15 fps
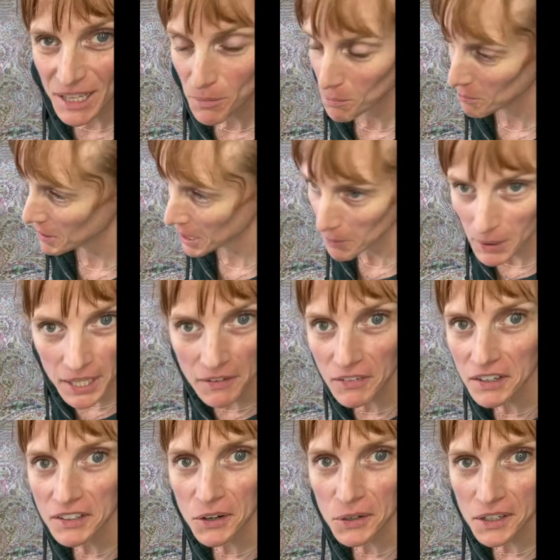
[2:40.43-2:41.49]
maybe
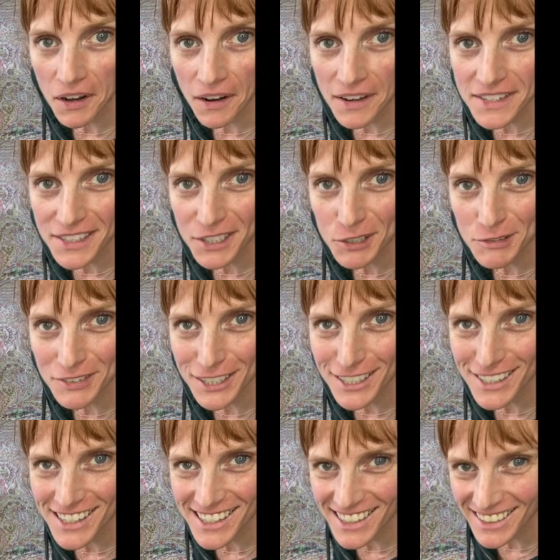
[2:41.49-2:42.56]
even go to Costco
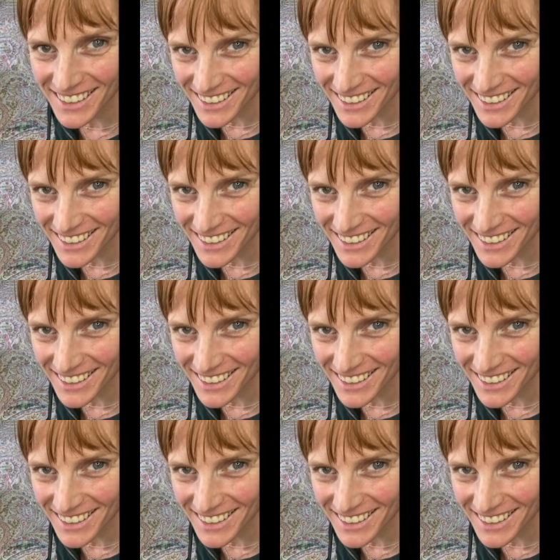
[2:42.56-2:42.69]
first.